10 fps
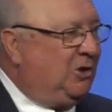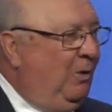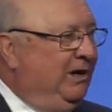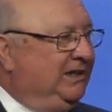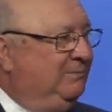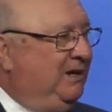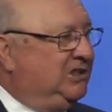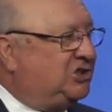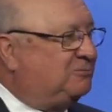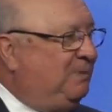going to
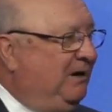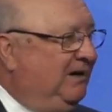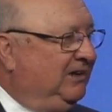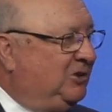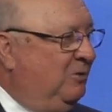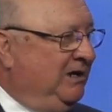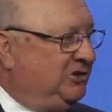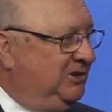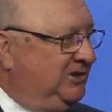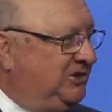be spirit
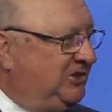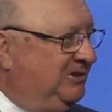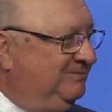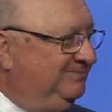quenchers.